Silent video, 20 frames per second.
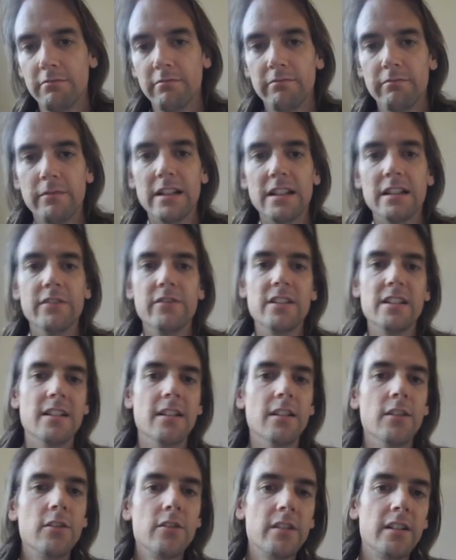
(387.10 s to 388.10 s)
make the
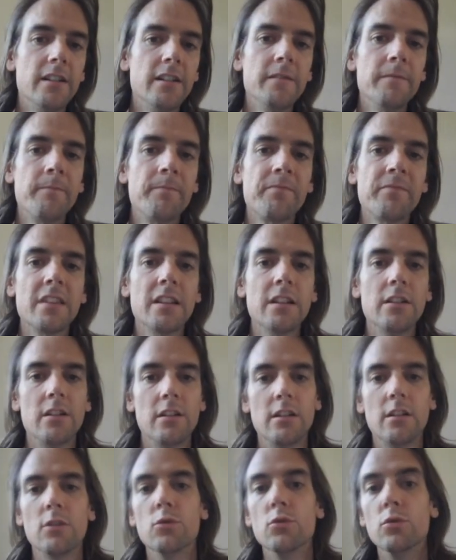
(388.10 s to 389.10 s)
visit longer,
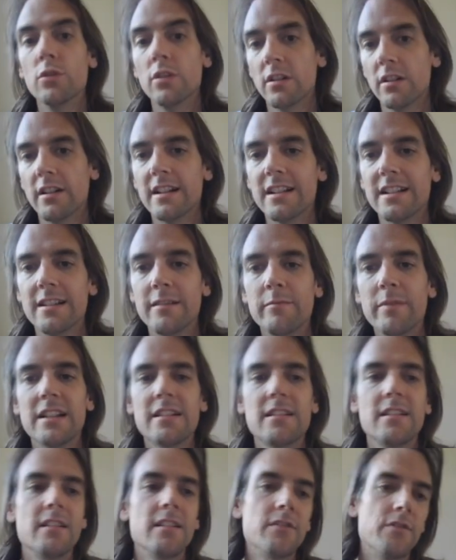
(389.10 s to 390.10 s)
organise it
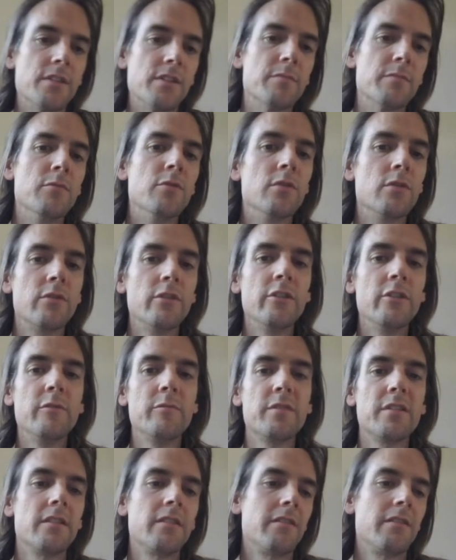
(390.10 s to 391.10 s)
better with small
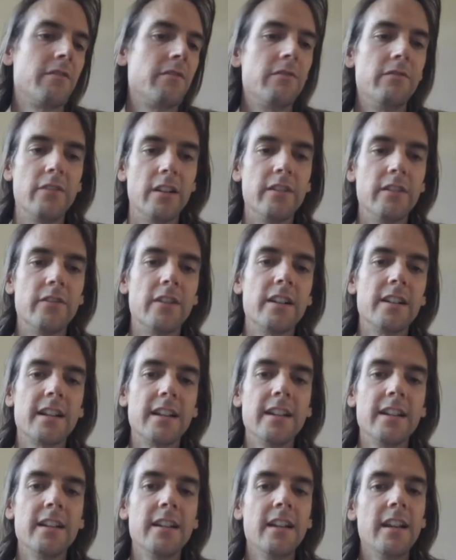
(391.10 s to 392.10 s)
groups, very, very
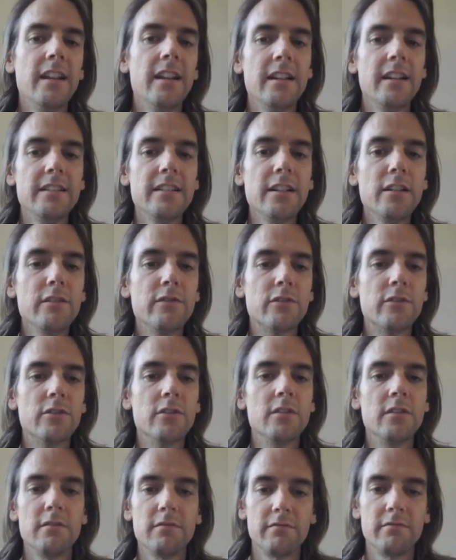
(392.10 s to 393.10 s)
clear. And then
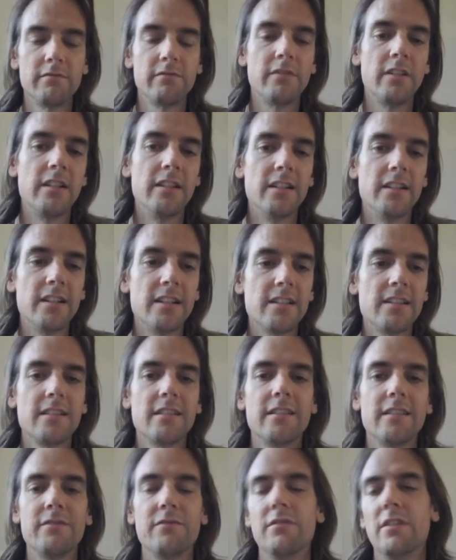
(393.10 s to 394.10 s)
overall, very nice,
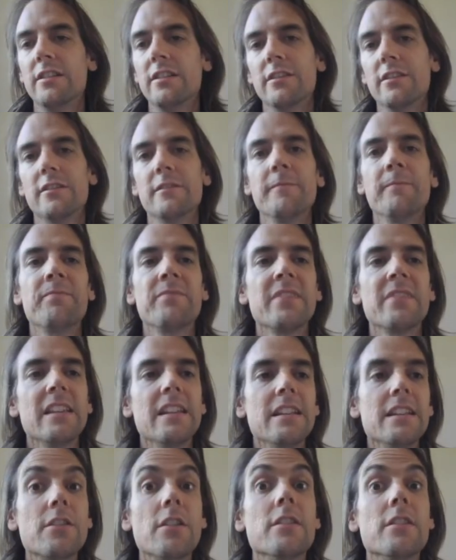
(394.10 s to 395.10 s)
very good.
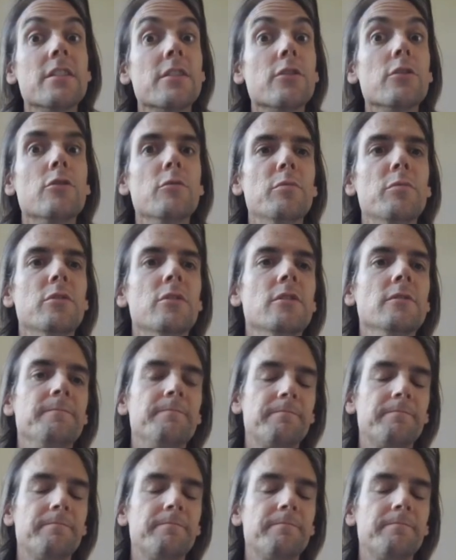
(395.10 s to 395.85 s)
So it's a good report.